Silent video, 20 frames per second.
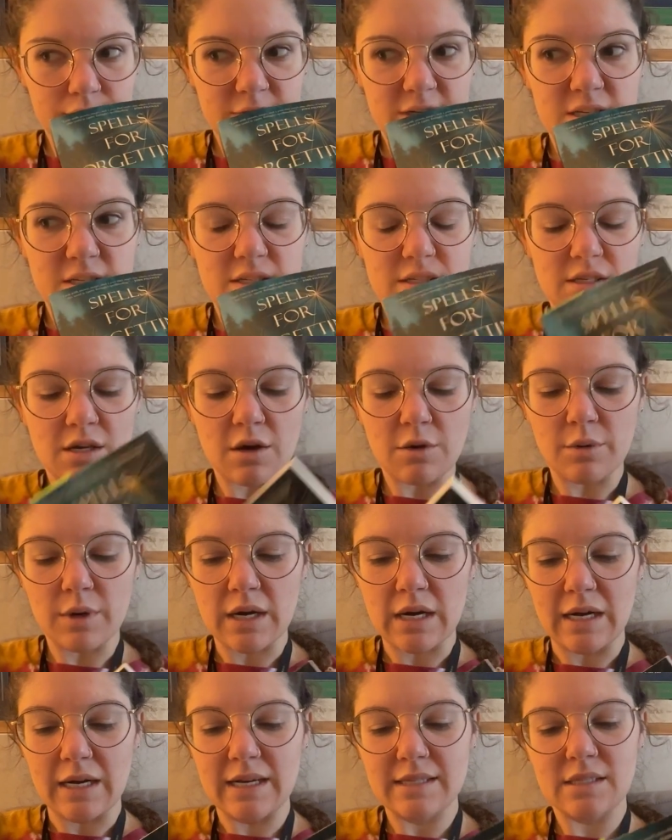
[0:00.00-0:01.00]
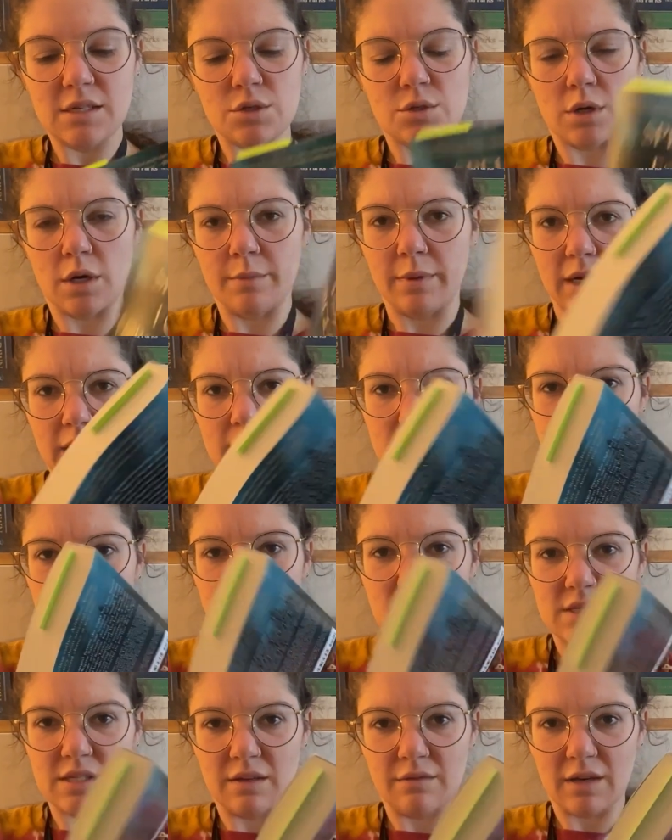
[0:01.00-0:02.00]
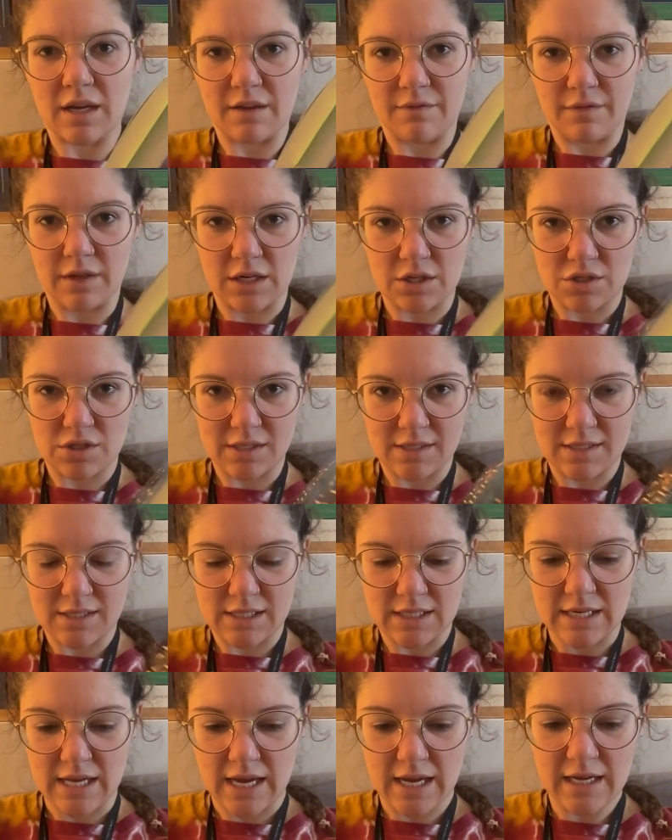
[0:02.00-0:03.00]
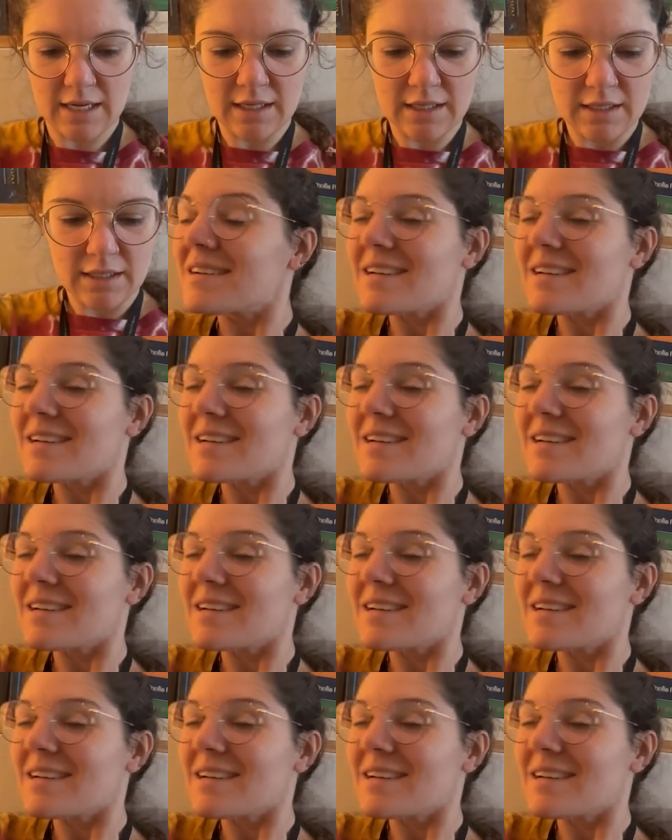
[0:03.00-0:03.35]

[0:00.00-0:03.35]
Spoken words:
So it's a short book, so we'll see if I can finish this today.